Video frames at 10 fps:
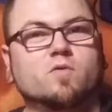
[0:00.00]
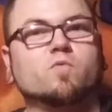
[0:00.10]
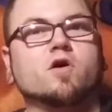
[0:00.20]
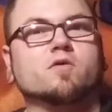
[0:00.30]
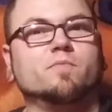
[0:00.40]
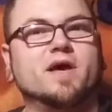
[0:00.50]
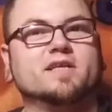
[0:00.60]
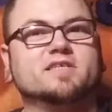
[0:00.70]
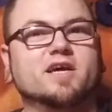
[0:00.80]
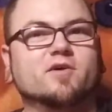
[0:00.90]
Welcome back
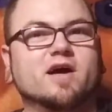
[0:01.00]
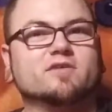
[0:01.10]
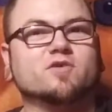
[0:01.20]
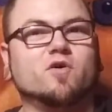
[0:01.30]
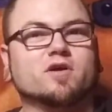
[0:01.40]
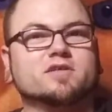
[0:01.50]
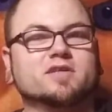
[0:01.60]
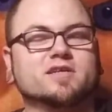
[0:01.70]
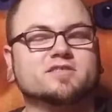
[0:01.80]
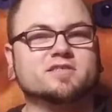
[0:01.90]
to Hell House Horror
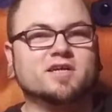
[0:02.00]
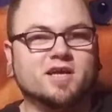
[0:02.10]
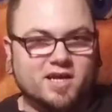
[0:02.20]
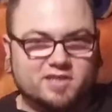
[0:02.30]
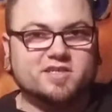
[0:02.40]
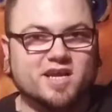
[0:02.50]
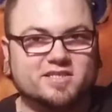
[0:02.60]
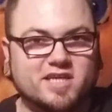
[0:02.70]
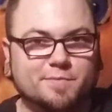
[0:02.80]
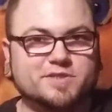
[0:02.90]
Collection, and
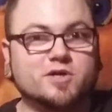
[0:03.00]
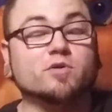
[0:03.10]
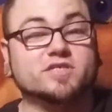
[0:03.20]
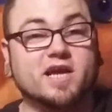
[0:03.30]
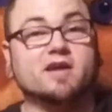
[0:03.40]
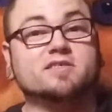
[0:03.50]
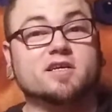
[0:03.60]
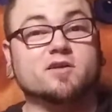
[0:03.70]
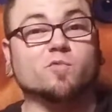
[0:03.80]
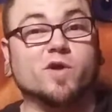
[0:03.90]
today's episode is guaranteed
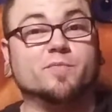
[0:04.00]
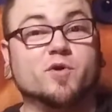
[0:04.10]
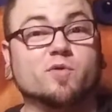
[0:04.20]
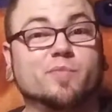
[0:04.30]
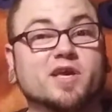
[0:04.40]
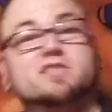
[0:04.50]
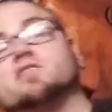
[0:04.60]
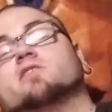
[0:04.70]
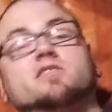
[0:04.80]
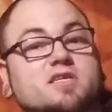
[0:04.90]
to rip you to
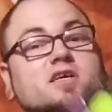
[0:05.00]
pieces.